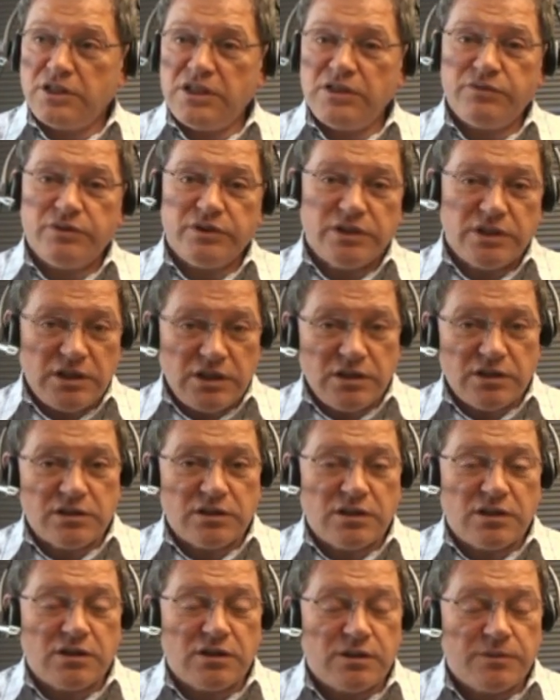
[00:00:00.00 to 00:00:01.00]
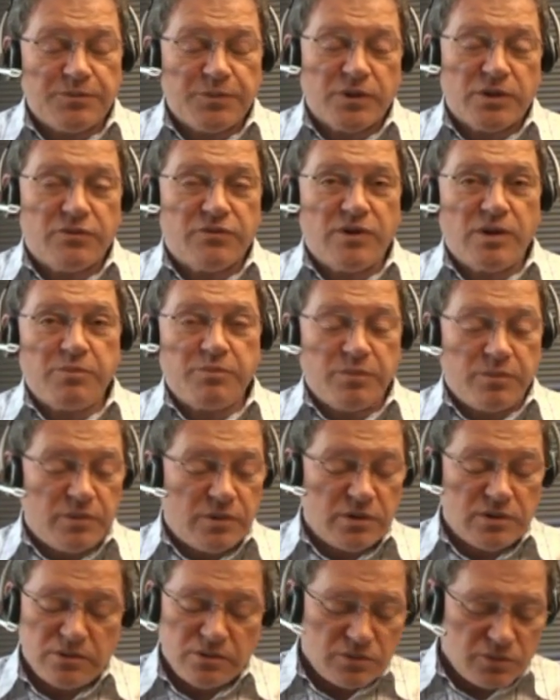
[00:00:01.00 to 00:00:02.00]
even in web
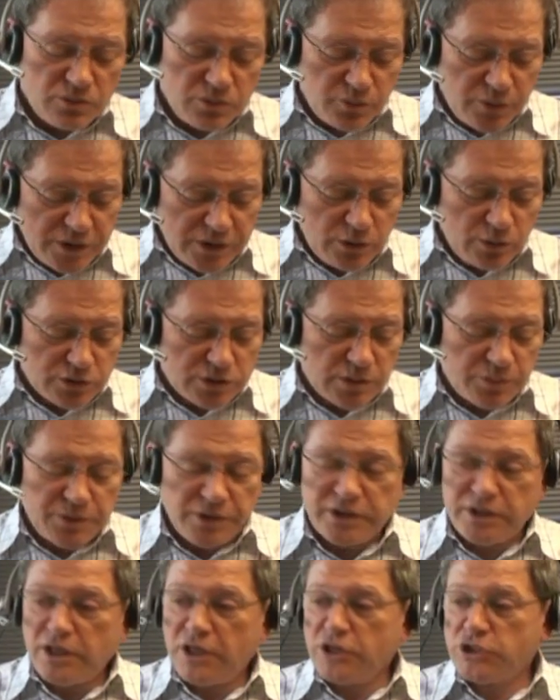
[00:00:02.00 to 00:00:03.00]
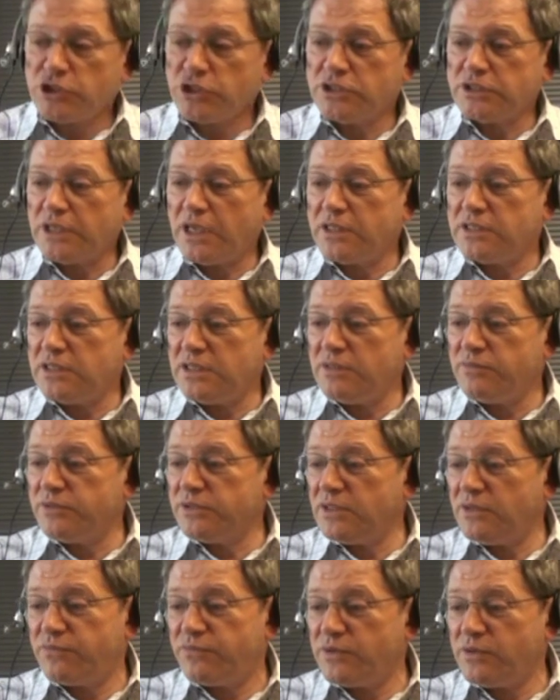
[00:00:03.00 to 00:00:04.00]
Windows applications, and
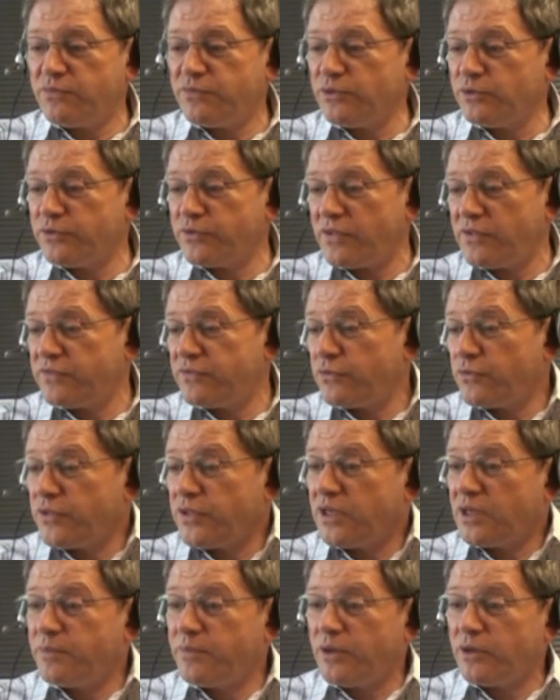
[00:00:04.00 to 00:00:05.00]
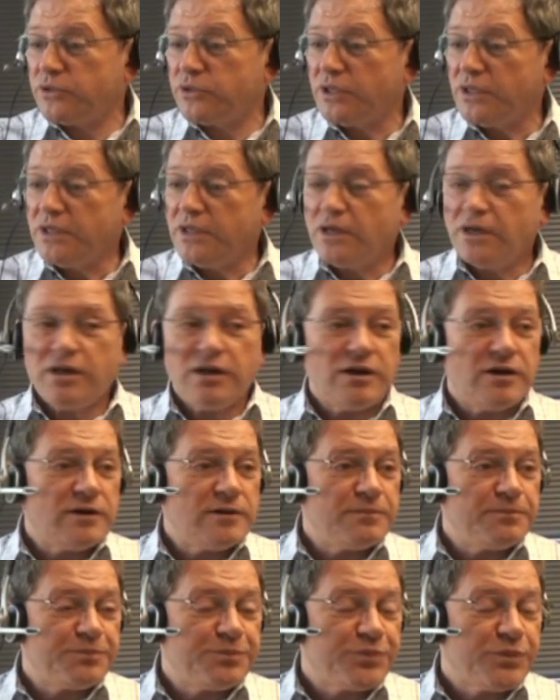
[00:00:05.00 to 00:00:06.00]
even if you think about,
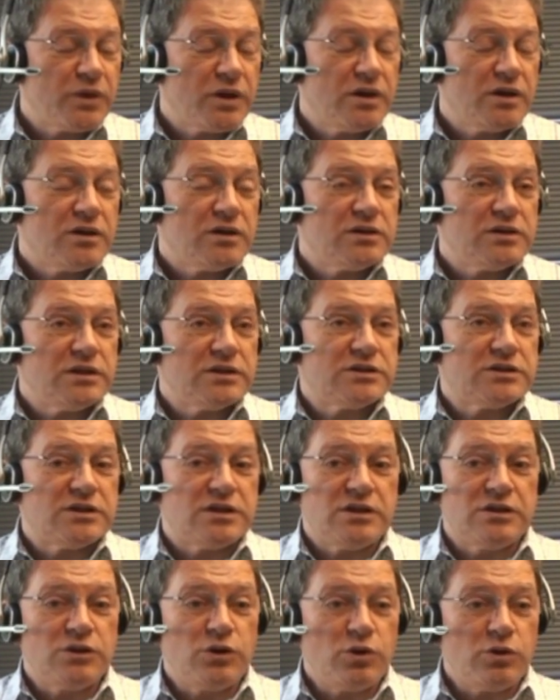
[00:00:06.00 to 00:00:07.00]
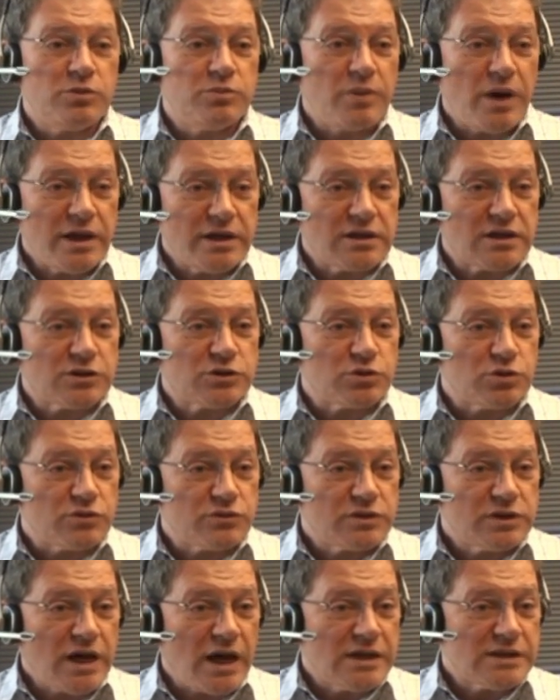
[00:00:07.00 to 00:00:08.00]
let's say, no,
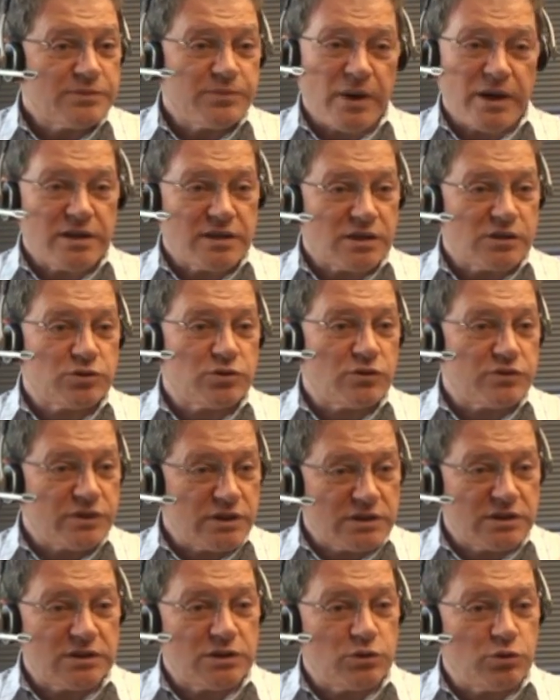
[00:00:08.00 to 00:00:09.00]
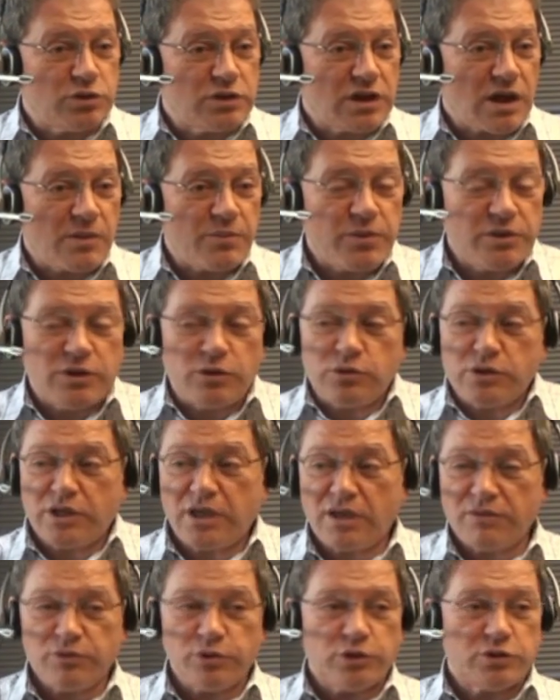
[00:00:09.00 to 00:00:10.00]
Microsoft. Guys, Microsoft, is it a good company? Do
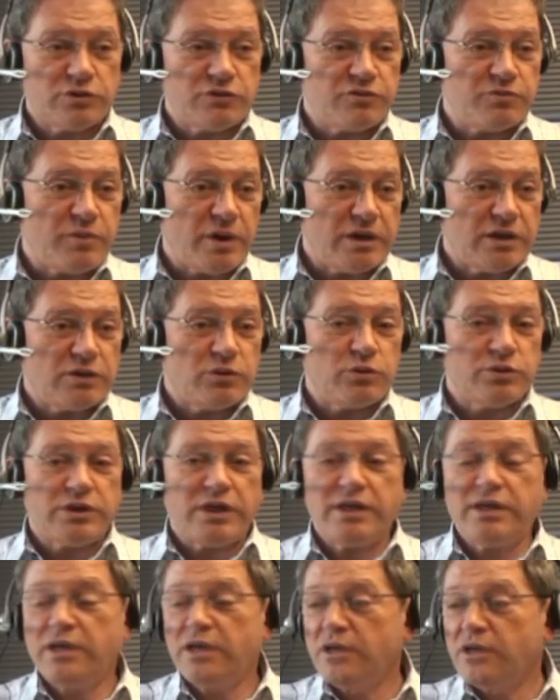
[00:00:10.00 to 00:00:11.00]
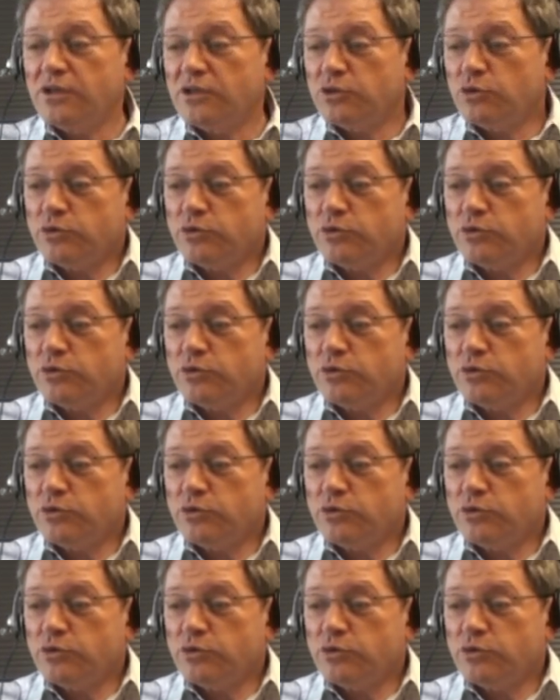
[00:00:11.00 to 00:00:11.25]
they have lots of money? Do they